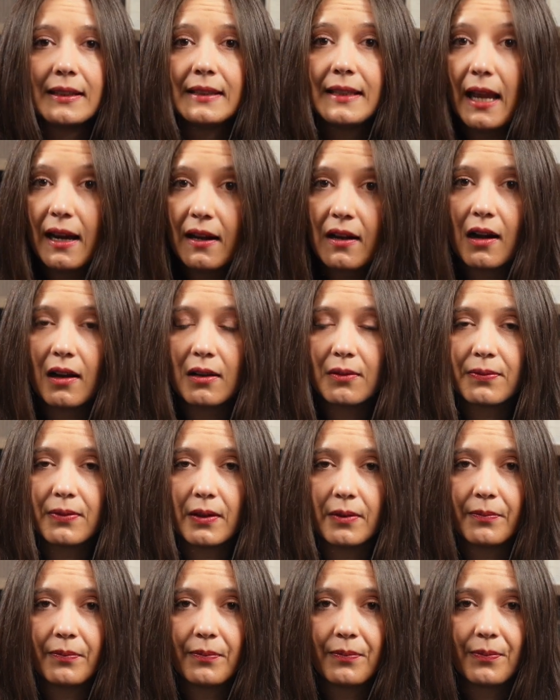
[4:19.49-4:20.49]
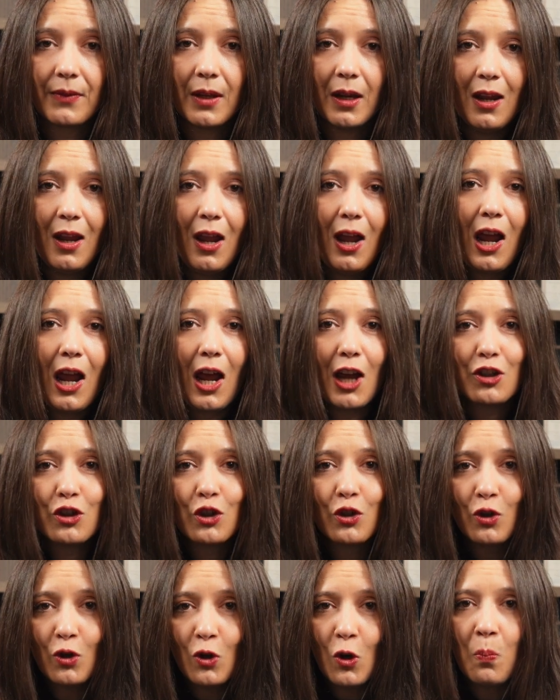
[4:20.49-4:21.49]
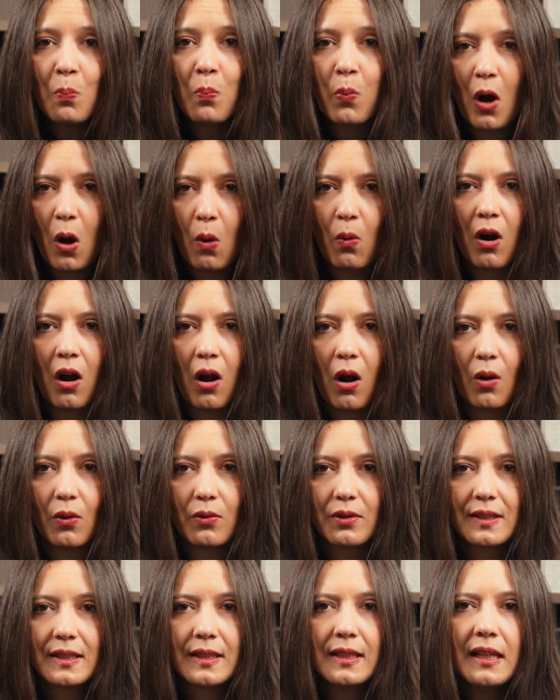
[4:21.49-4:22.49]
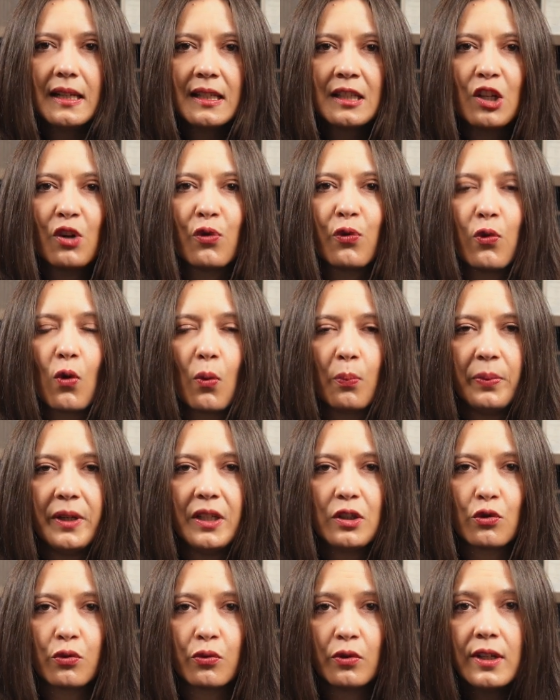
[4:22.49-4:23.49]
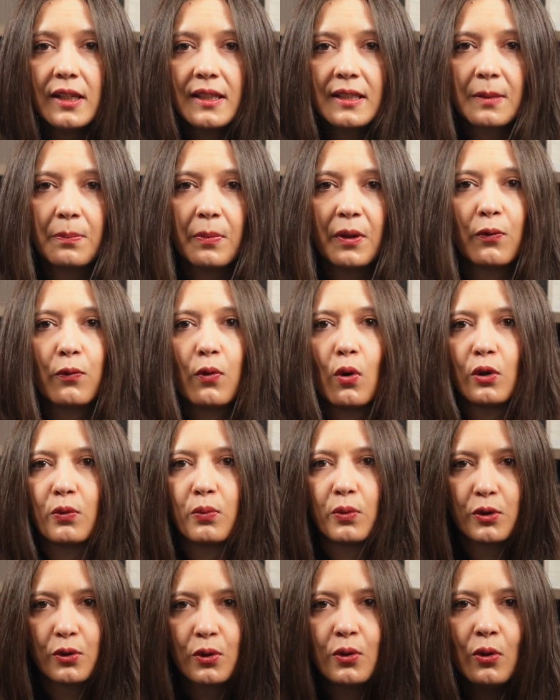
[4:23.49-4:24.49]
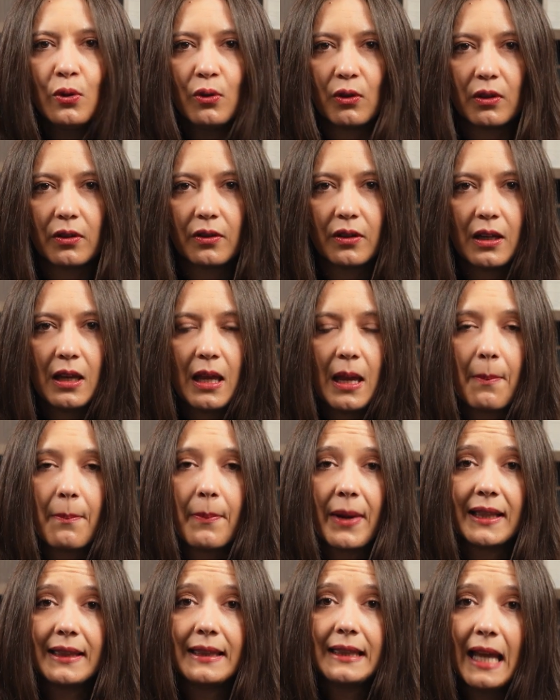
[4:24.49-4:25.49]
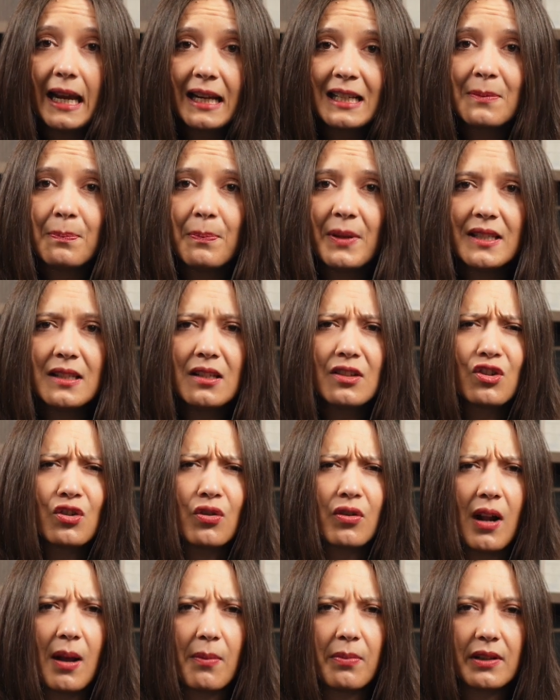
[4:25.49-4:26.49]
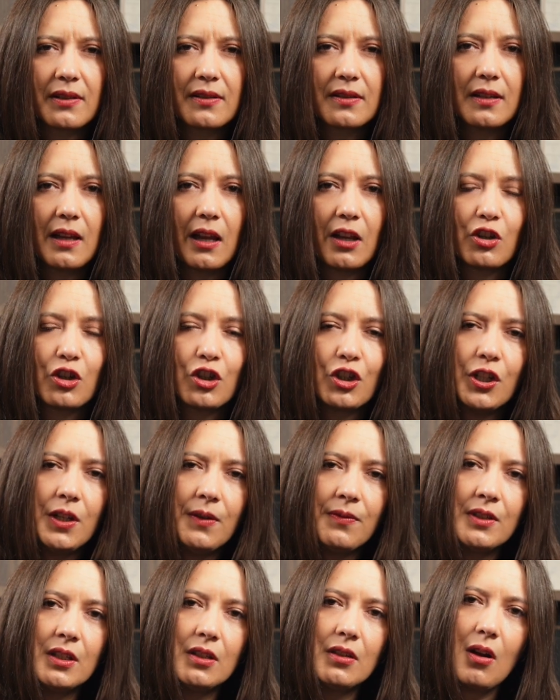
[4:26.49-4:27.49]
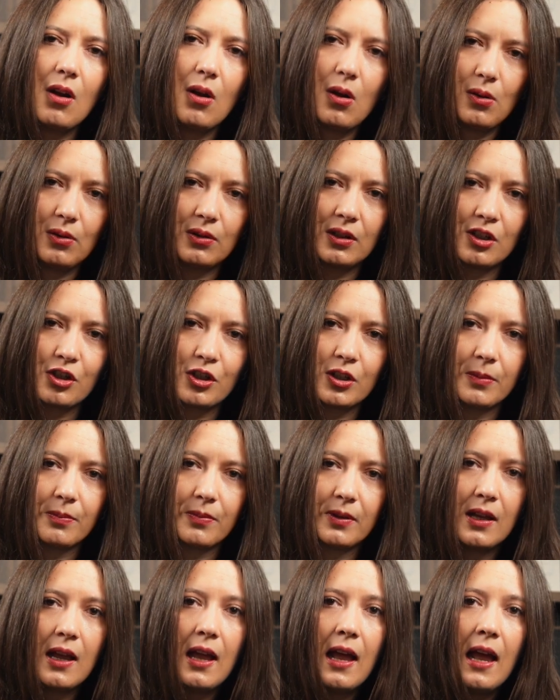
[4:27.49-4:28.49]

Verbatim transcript: DEC Alpha, a true powerhouse, 64-bit RISC before it was cool, but DEC's business troubles and shifting ownership